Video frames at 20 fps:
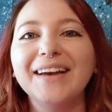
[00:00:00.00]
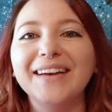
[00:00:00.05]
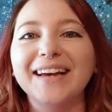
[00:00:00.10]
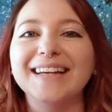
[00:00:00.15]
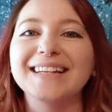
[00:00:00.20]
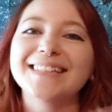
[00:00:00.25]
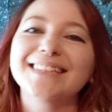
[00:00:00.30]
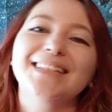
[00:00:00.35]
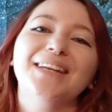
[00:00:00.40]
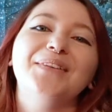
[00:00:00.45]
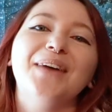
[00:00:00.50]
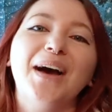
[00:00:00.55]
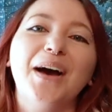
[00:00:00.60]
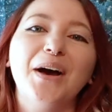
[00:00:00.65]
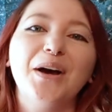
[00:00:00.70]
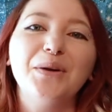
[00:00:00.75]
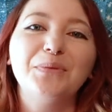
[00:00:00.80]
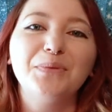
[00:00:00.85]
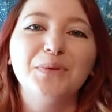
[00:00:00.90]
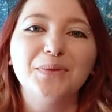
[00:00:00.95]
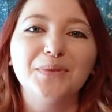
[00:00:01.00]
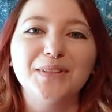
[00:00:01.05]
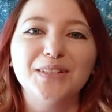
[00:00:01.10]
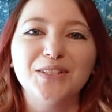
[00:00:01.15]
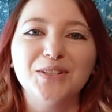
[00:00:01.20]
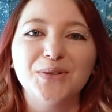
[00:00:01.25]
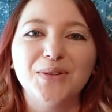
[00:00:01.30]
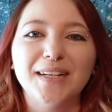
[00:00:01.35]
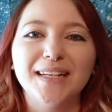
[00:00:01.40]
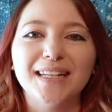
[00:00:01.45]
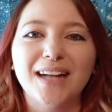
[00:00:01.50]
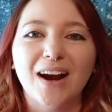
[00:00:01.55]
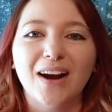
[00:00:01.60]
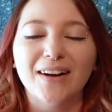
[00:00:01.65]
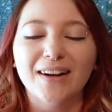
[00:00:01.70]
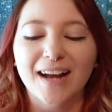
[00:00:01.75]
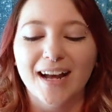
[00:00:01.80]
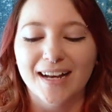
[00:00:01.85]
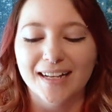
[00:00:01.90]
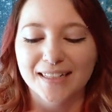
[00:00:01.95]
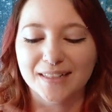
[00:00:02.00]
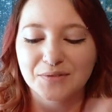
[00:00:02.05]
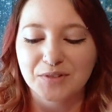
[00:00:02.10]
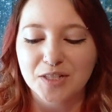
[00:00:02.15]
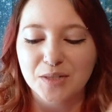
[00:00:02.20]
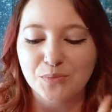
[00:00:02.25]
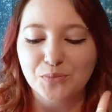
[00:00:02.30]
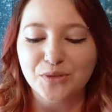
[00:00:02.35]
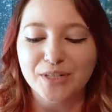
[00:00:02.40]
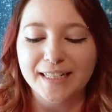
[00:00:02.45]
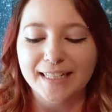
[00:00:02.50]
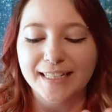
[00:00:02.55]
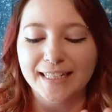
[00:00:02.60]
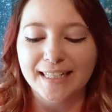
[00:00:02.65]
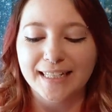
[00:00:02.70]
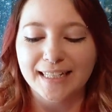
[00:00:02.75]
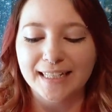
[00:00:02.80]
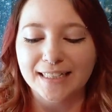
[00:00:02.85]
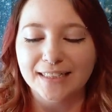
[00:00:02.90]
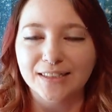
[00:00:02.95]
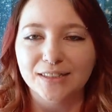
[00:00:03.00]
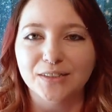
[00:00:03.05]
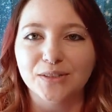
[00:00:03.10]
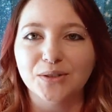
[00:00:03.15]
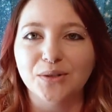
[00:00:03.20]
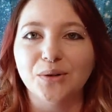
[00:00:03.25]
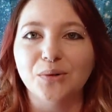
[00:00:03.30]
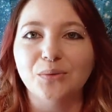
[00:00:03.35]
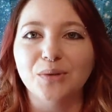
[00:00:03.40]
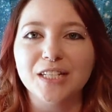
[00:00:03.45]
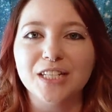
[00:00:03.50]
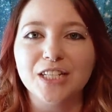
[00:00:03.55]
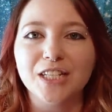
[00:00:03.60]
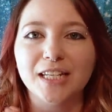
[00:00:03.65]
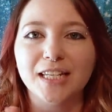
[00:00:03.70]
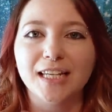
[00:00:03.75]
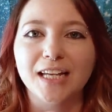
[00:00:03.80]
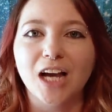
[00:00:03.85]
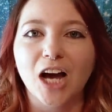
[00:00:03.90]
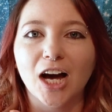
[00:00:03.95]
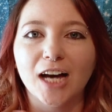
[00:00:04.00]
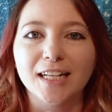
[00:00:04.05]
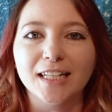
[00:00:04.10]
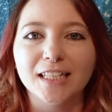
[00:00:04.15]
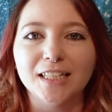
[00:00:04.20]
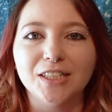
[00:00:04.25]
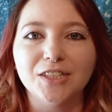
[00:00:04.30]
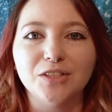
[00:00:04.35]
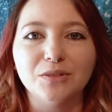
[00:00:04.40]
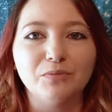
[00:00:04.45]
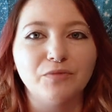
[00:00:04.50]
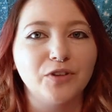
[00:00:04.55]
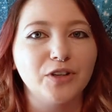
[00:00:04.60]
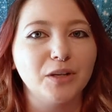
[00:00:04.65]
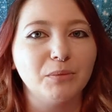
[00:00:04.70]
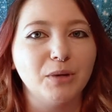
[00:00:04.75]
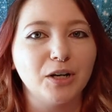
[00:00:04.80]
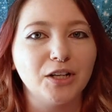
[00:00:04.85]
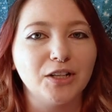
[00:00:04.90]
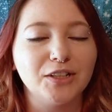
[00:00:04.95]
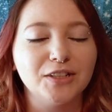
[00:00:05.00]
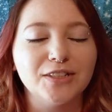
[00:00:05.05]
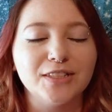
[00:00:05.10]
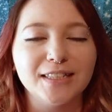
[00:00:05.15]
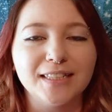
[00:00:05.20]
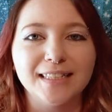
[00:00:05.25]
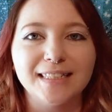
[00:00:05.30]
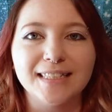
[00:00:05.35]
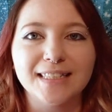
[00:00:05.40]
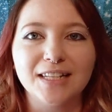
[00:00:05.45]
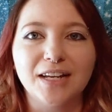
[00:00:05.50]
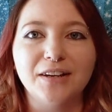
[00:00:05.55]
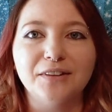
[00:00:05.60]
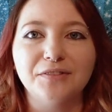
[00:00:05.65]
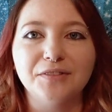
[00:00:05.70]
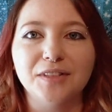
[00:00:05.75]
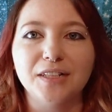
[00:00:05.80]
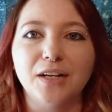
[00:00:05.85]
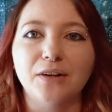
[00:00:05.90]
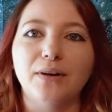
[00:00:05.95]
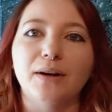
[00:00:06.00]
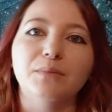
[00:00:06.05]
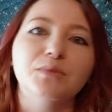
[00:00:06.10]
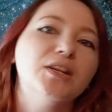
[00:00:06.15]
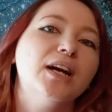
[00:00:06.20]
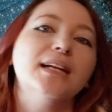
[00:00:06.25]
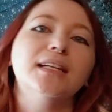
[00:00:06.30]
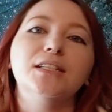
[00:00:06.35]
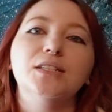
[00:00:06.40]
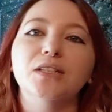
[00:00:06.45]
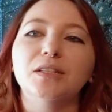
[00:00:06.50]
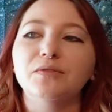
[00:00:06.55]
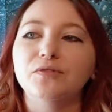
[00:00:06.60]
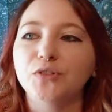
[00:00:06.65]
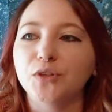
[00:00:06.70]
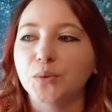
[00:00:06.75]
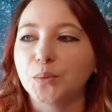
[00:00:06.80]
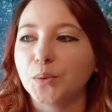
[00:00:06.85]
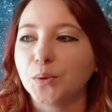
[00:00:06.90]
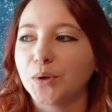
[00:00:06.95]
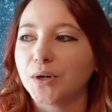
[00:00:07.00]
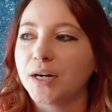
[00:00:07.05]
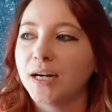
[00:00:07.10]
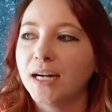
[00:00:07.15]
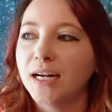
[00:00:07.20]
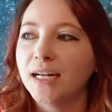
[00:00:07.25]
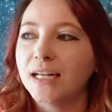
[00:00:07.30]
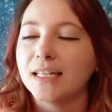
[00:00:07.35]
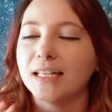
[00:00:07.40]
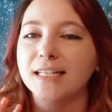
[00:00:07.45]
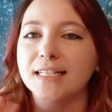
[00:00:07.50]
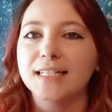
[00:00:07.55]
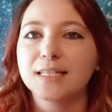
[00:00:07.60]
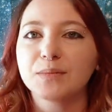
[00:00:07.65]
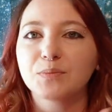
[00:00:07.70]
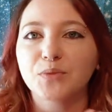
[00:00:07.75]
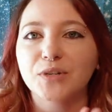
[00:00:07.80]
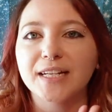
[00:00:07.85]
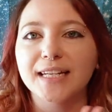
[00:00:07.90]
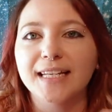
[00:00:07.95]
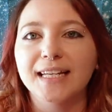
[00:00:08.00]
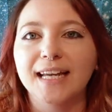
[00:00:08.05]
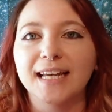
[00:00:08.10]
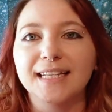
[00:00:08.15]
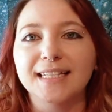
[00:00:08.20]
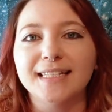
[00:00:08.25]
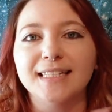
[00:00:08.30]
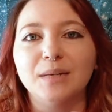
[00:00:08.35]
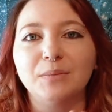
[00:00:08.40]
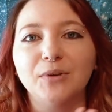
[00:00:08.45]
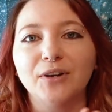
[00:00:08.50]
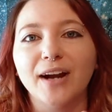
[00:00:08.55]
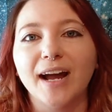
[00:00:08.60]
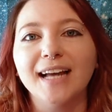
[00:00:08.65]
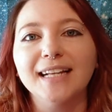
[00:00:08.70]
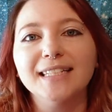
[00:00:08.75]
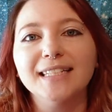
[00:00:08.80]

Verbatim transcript: Okay, so I hope you enjoyed our kind of springy little witchy cottage for your birds and stuff. You know, I'm trying to do a few more like spring and summer